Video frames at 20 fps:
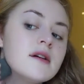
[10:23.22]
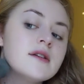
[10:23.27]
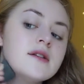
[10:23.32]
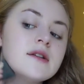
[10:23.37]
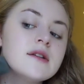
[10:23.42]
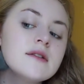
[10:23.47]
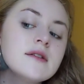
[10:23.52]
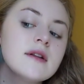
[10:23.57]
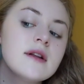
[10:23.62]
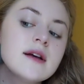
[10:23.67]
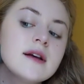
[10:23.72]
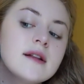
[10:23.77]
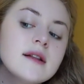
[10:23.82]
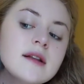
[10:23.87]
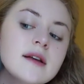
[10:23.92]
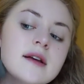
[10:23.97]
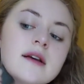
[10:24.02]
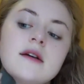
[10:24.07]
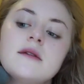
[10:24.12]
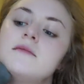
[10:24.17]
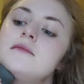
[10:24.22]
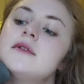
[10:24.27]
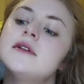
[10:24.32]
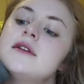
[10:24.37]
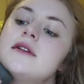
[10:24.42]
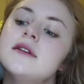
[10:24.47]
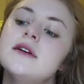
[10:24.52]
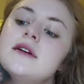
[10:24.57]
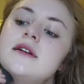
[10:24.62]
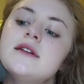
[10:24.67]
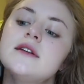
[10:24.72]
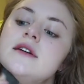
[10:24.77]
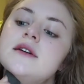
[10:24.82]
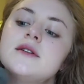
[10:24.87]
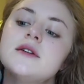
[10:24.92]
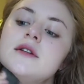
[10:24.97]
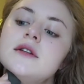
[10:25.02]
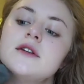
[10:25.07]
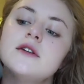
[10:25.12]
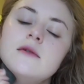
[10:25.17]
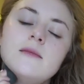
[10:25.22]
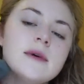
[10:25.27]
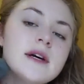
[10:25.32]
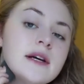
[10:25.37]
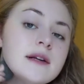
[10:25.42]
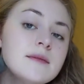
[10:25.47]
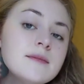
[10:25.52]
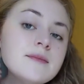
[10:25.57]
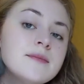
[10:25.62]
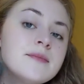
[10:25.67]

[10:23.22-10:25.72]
Just lightly blend that down a little bit.